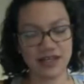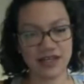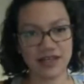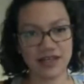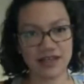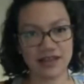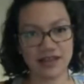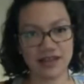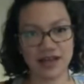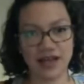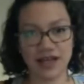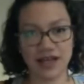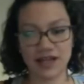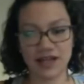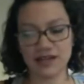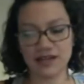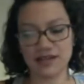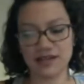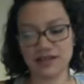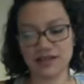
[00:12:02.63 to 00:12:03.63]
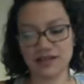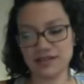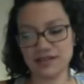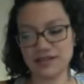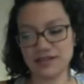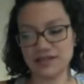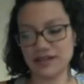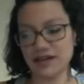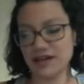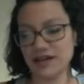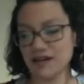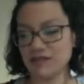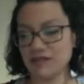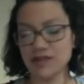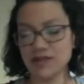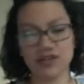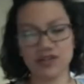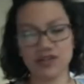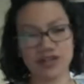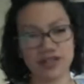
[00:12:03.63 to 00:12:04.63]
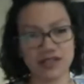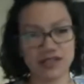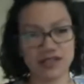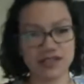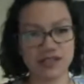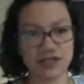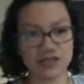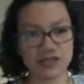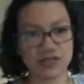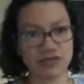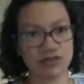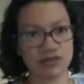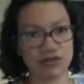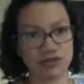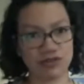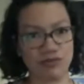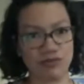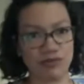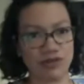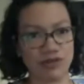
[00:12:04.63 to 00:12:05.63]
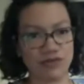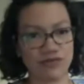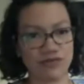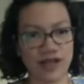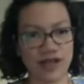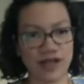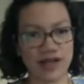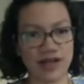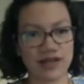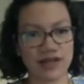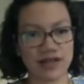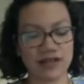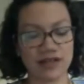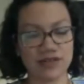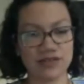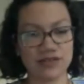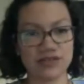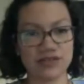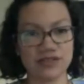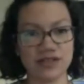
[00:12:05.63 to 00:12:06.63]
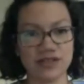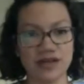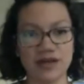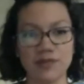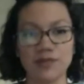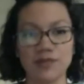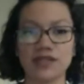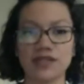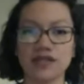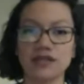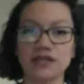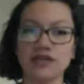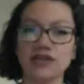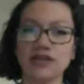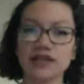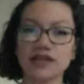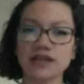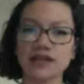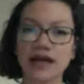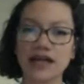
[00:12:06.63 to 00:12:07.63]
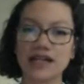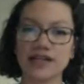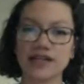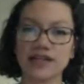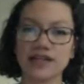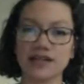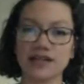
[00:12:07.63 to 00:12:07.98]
in that acrylic is also good with flat colors, but then you get that